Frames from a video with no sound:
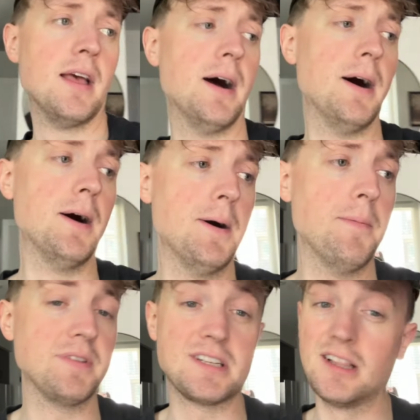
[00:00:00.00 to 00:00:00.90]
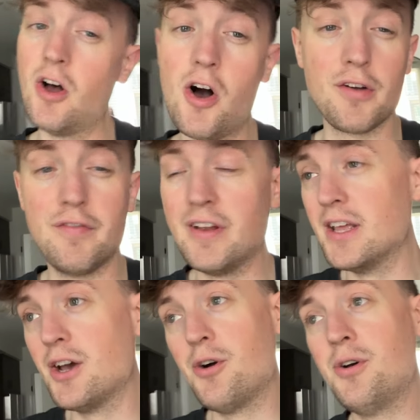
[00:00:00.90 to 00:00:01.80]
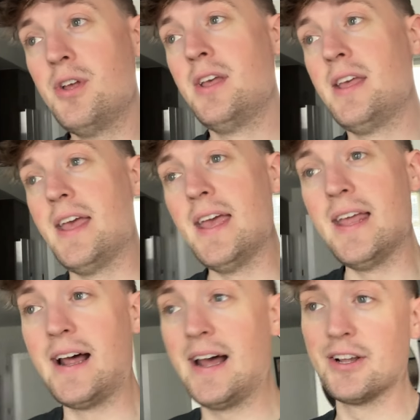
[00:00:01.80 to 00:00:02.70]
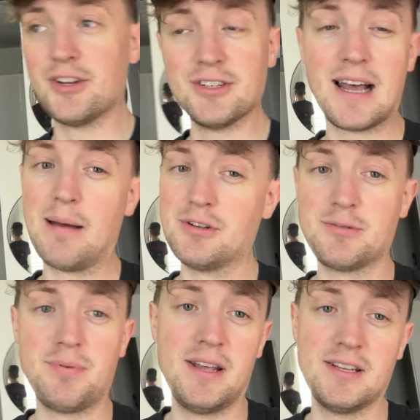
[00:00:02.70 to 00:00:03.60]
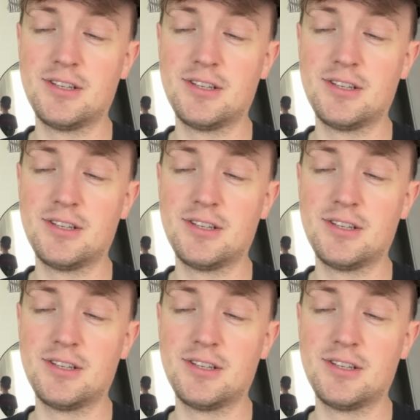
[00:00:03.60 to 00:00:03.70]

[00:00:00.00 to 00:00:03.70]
Um, it's a long video, and I had a good time in Japan.